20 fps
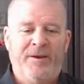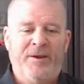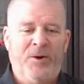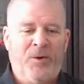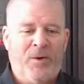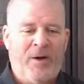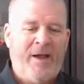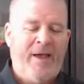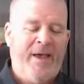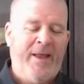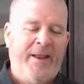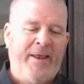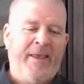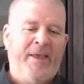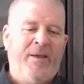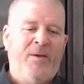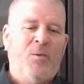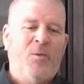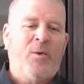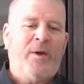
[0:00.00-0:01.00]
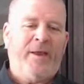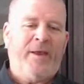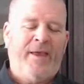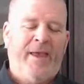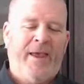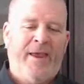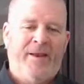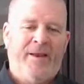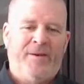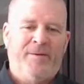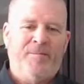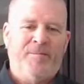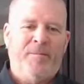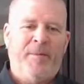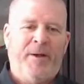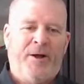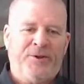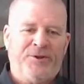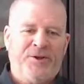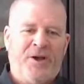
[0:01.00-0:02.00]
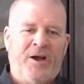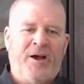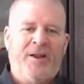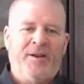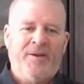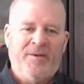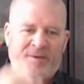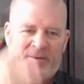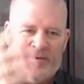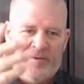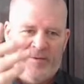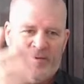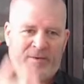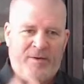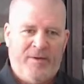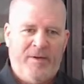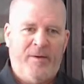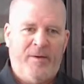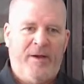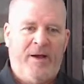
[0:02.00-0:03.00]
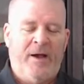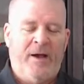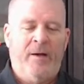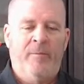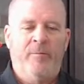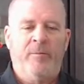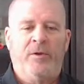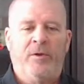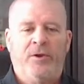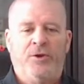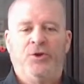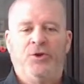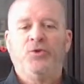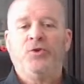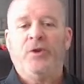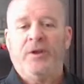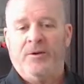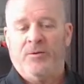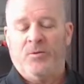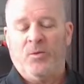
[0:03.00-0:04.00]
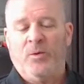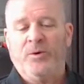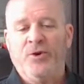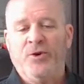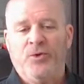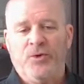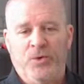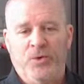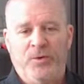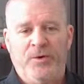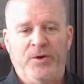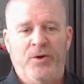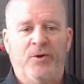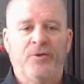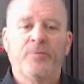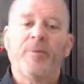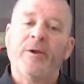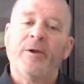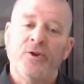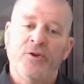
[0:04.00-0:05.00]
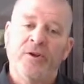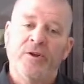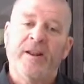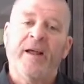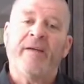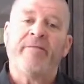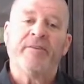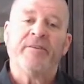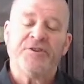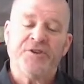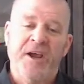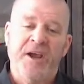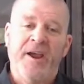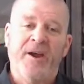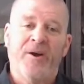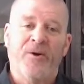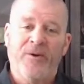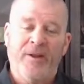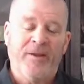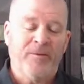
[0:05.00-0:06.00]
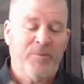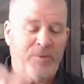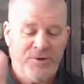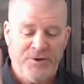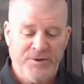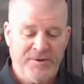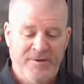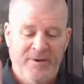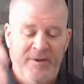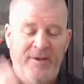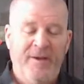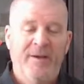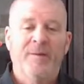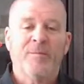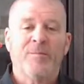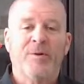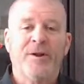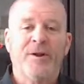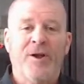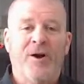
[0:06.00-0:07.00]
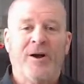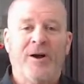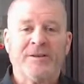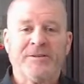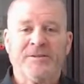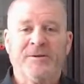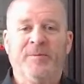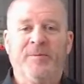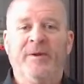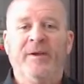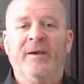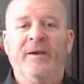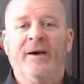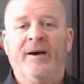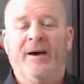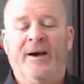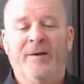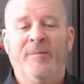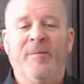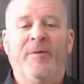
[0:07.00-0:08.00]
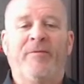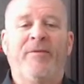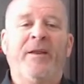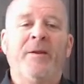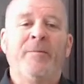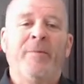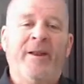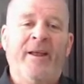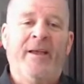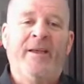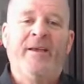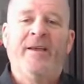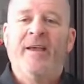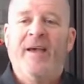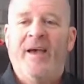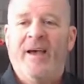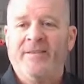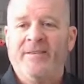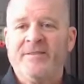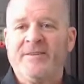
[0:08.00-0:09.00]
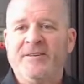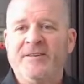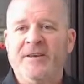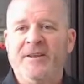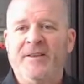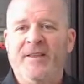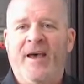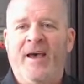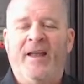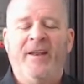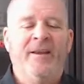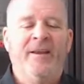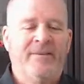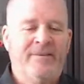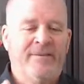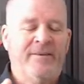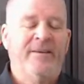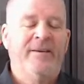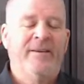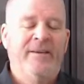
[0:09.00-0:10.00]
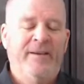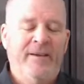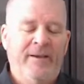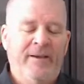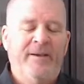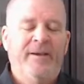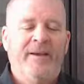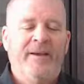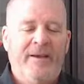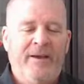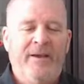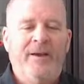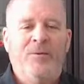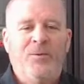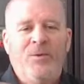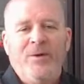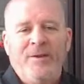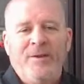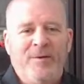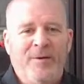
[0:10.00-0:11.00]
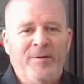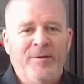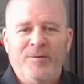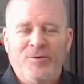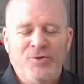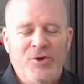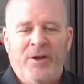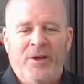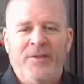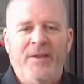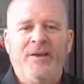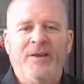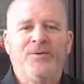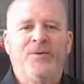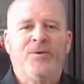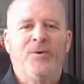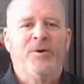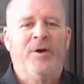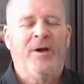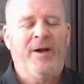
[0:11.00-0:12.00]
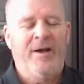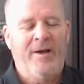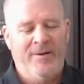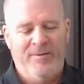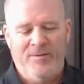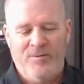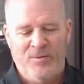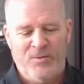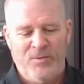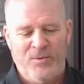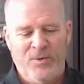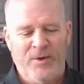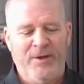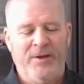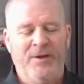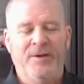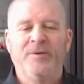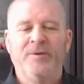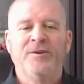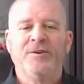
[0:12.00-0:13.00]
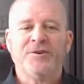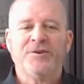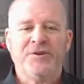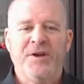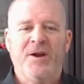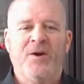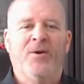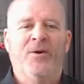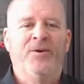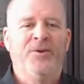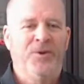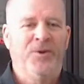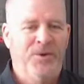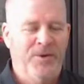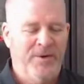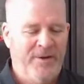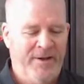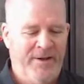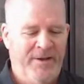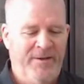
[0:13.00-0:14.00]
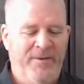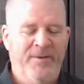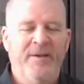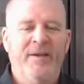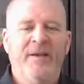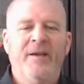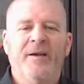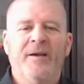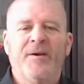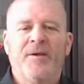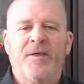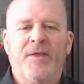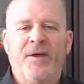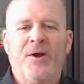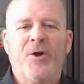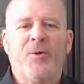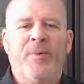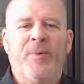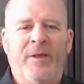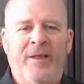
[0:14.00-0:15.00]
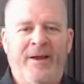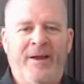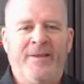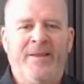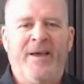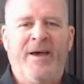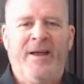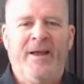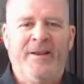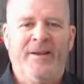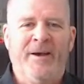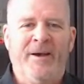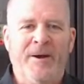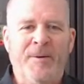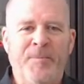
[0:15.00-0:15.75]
I had a gait belt on. You didn't when you were doing yours, but you did have the chair, which is pretty awesome. If anybody hasn't seen that, it really, John. Thanks for really sharing your therapy like that.